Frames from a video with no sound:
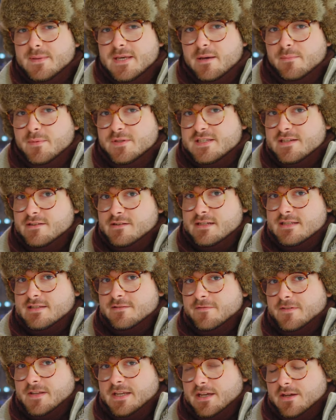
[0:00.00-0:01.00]
become a series
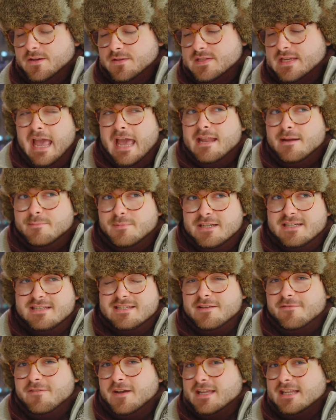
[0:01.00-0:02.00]
of videos, and I'm going to
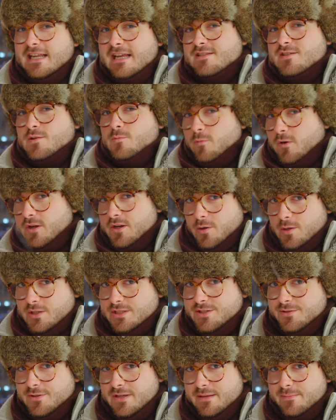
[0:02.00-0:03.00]
see if I can answer one or
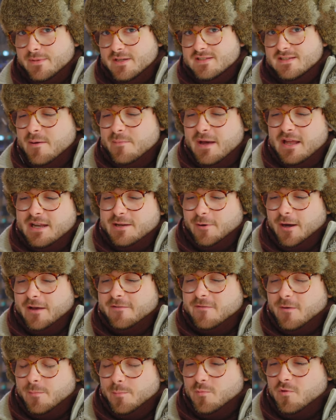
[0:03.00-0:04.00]
two emails. But anyway,
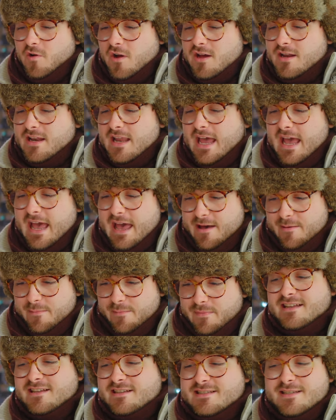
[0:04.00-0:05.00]
from Ron
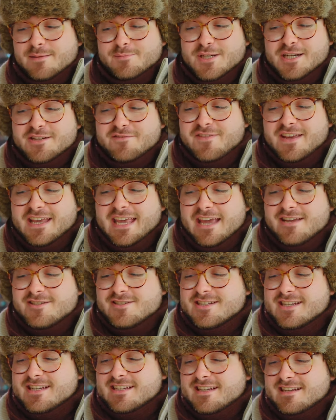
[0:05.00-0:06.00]
M, subject
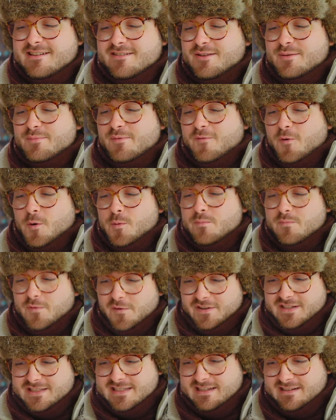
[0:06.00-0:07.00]
vacationing in Italy before
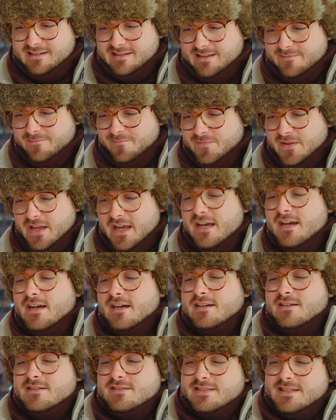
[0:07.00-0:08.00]
moving to Italy.
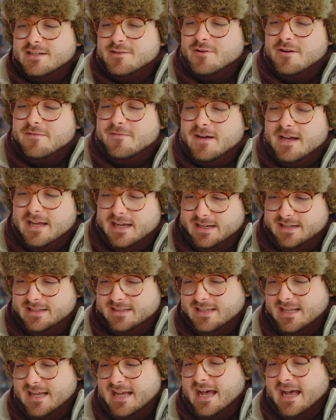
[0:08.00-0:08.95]
Dear Rafael,